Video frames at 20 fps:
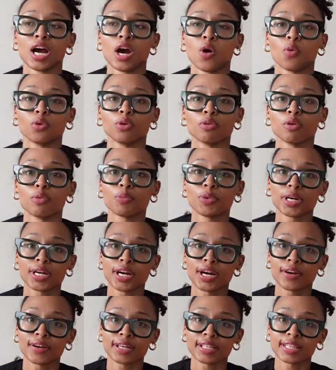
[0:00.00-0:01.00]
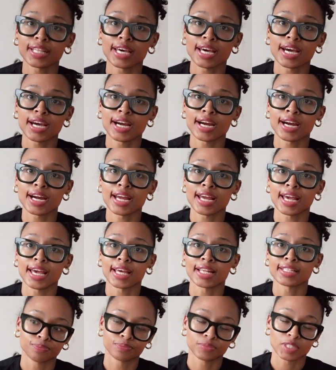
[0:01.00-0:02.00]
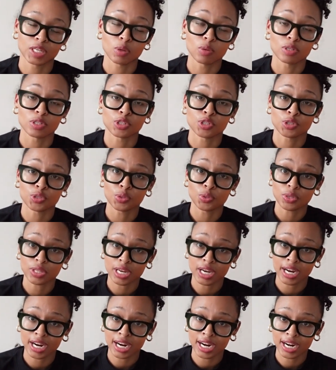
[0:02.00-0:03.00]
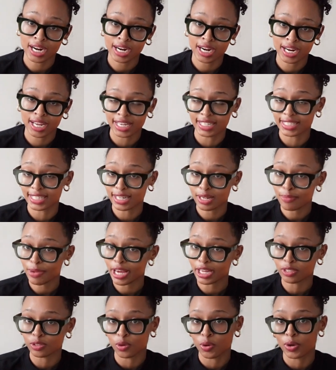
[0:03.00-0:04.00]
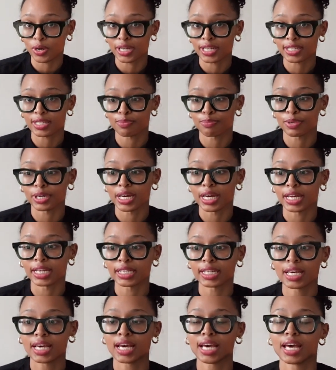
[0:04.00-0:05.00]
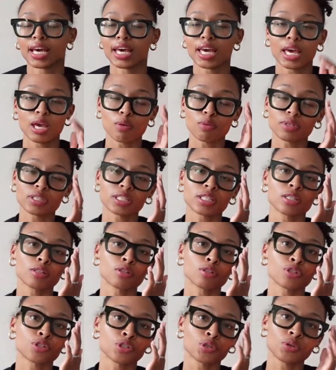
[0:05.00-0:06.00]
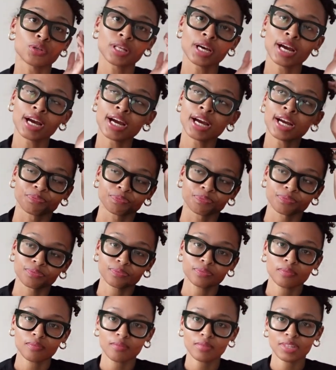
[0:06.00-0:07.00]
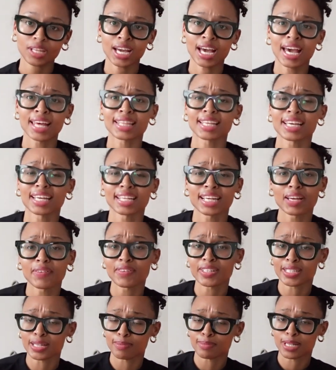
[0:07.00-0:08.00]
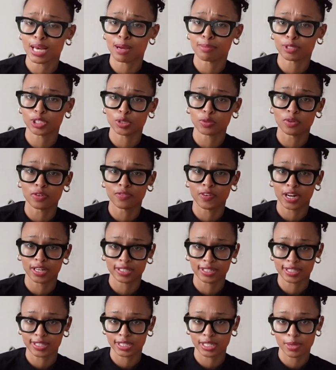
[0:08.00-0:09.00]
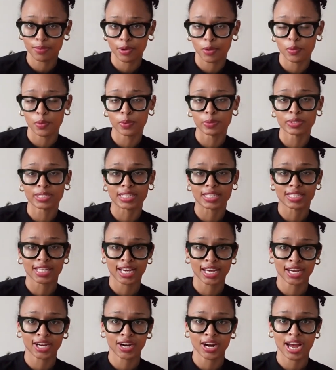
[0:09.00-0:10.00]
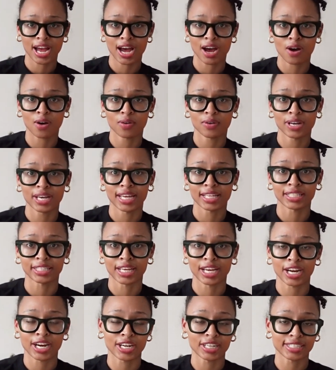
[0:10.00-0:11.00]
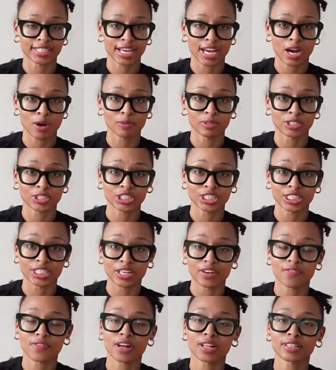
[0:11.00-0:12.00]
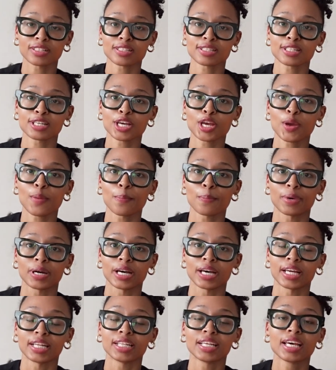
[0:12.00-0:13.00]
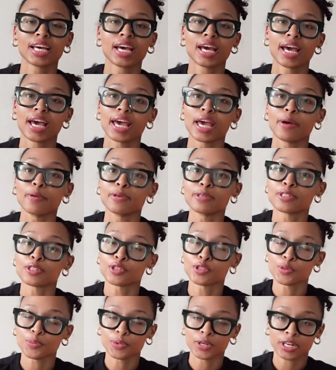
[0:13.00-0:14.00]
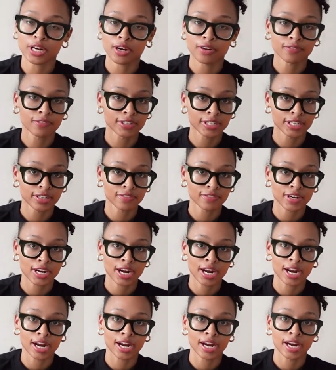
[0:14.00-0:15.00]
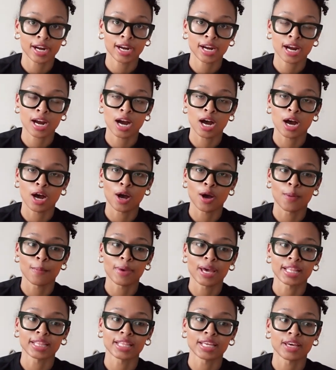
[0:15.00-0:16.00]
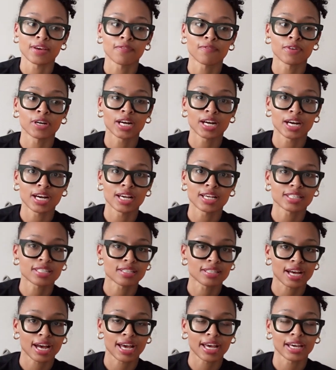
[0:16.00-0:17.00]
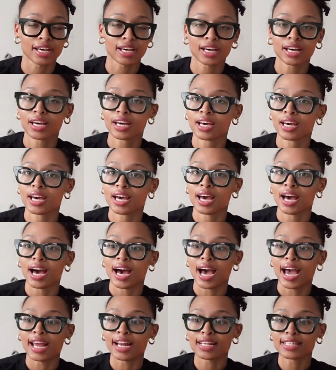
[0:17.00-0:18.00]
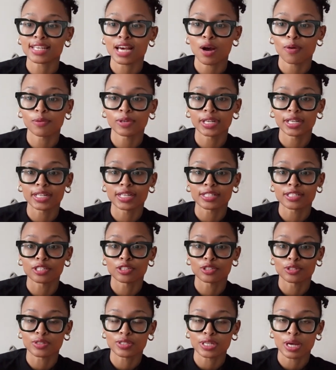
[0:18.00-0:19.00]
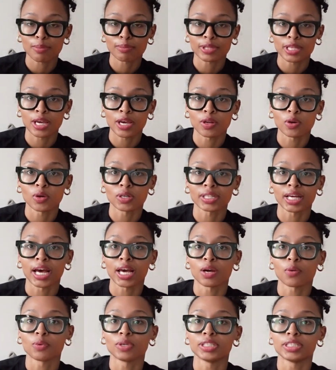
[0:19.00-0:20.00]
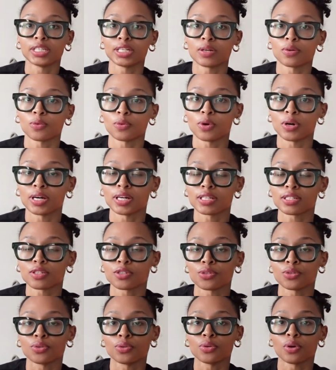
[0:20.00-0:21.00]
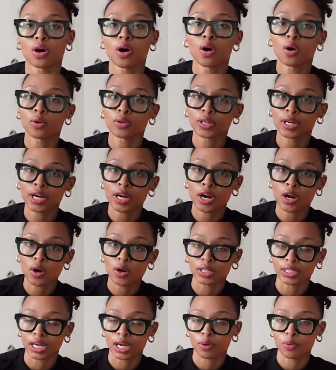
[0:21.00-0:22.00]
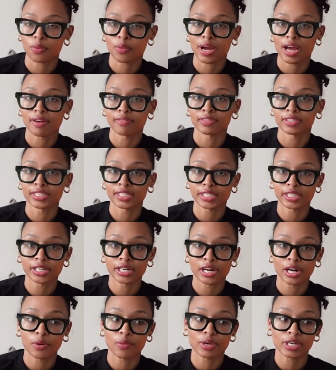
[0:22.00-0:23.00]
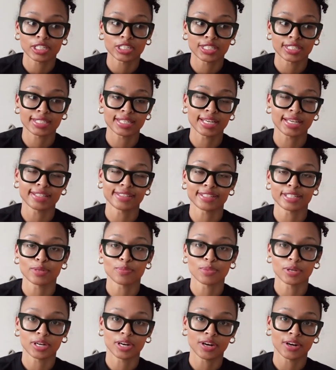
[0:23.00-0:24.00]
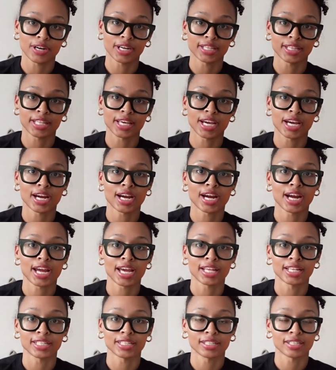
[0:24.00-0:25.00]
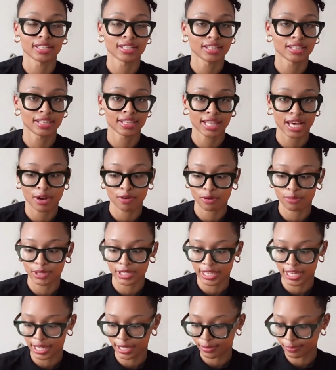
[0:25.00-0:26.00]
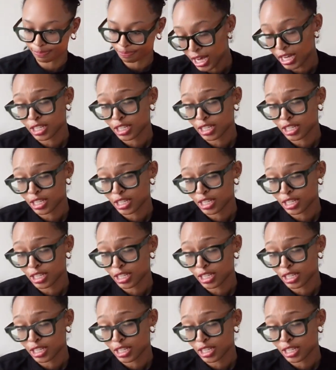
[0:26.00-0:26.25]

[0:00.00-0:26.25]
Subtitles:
We would put her in there and it would soothe her. It didn't make noise, but it would still soothe her. And then even sometimes she would fall asleep and we would just take her out and lay her down when she did fall asleep. But it was super comforting for her. And then for us, like anytime we needed to do something or like we didn't want to hold her or like we were having dinner, we could just easily put her in there and that would be that.